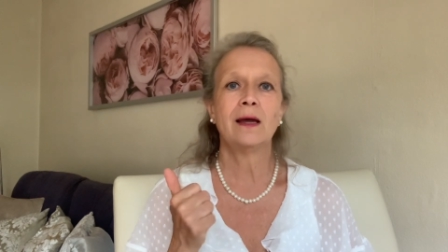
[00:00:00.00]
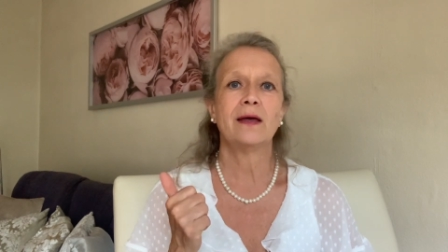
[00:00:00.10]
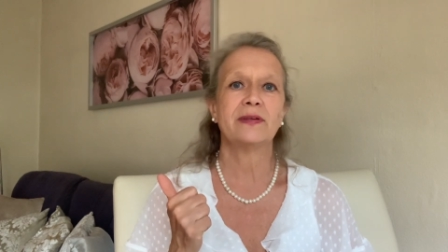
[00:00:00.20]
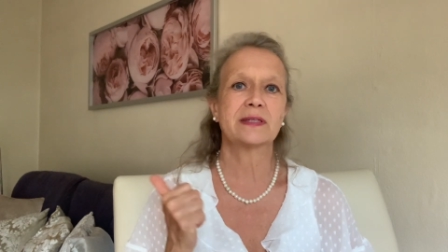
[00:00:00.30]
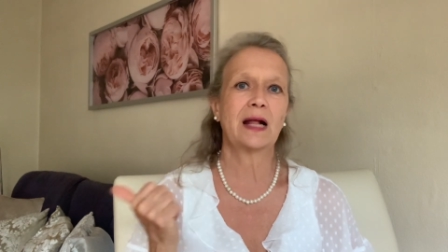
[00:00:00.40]

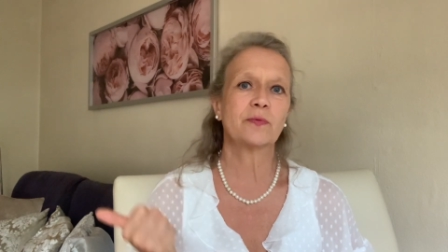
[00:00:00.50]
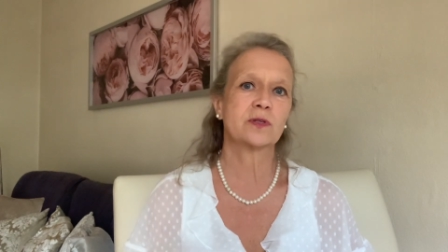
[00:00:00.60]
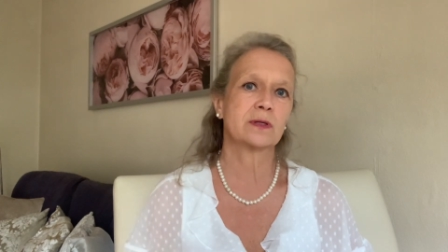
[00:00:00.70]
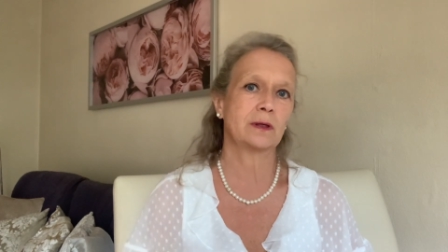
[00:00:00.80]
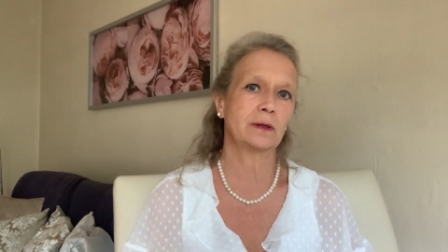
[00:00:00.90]
This
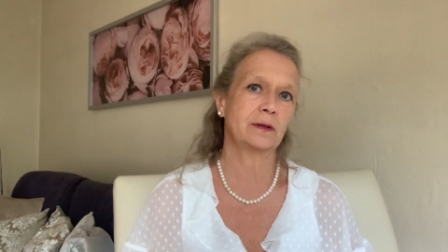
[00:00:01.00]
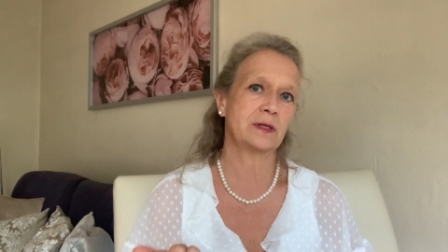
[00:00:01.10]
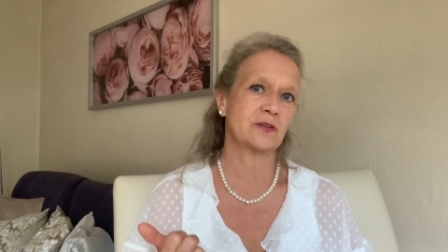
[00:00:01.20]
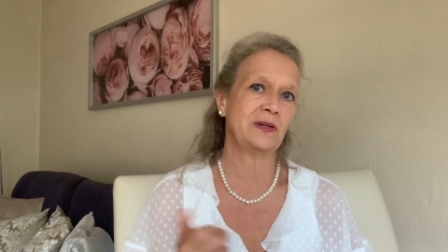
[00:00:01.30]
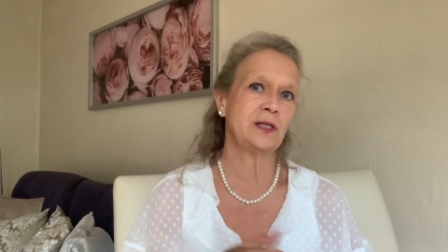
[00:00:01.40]
helps
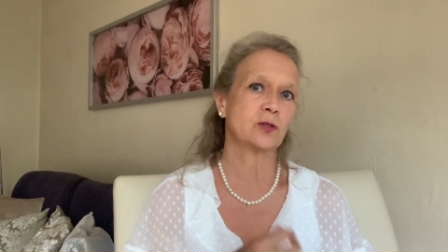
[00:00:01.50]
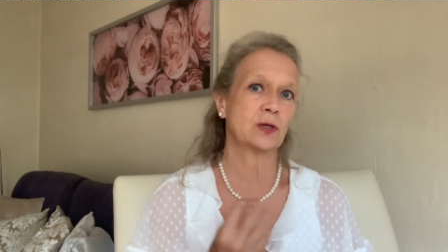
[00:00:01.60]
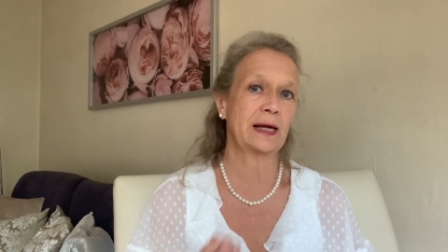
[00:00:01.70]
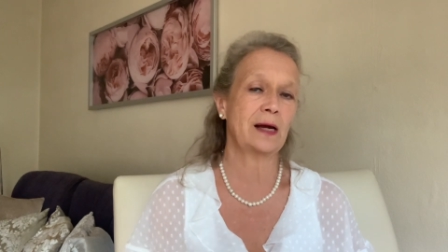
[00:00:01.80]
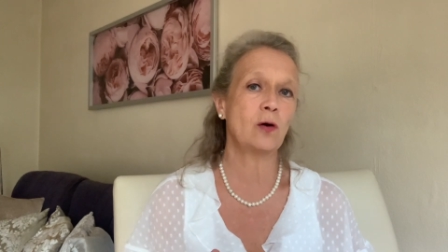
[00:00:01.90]
this video to
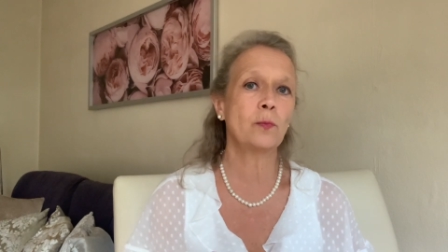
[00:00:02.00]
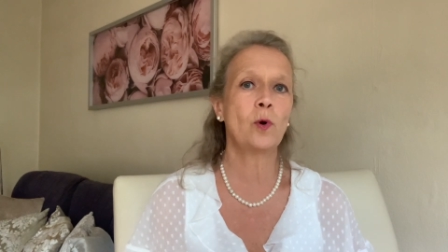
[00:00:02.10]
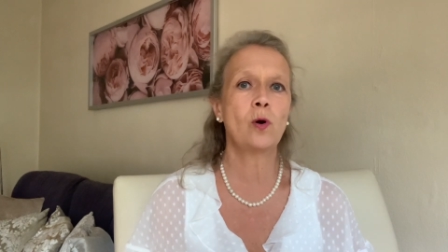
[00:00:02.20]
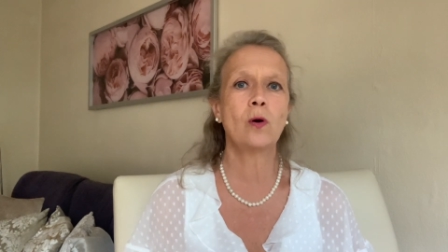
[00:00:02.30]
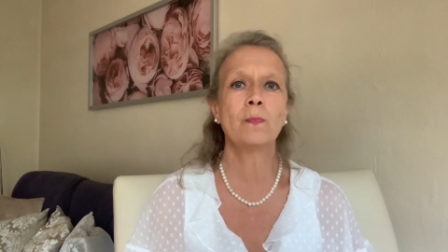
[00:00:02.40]
get out
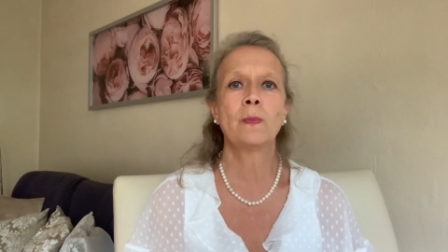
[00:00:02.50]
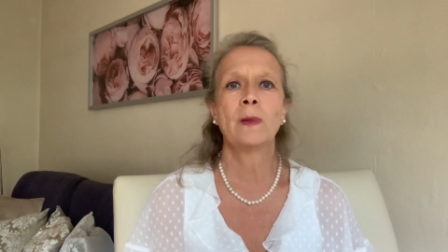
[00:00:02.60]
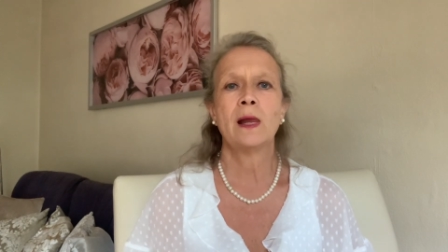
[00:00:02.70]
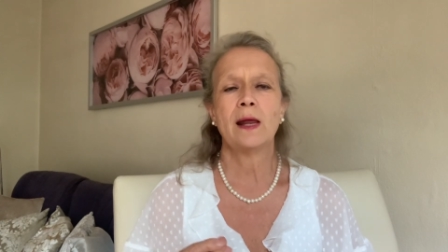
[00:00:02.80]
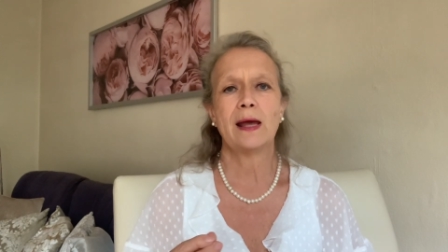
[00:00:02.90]
more
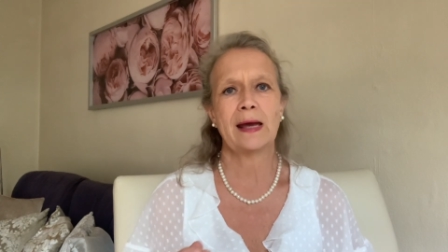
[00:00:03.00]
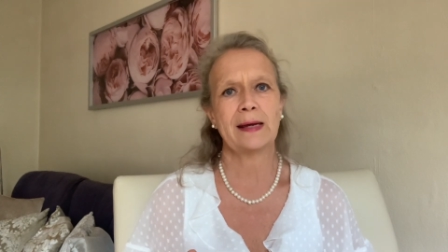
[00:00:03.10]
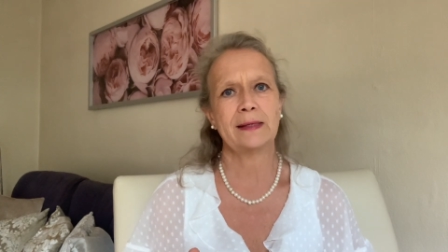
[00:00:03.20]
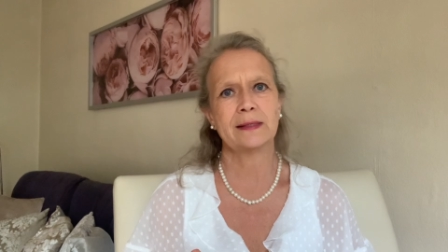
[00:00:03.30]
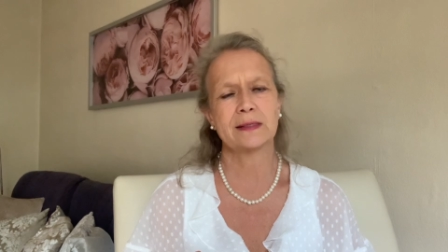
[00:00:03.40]

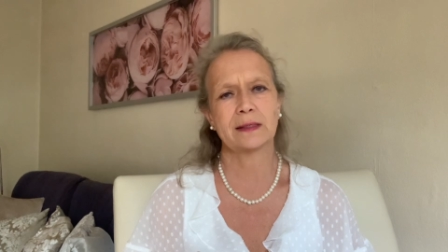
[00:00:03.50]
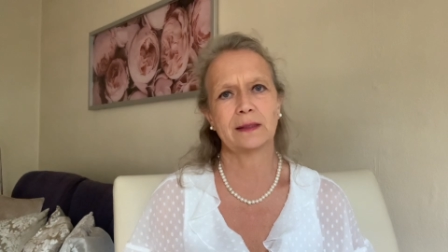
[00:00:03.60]
and,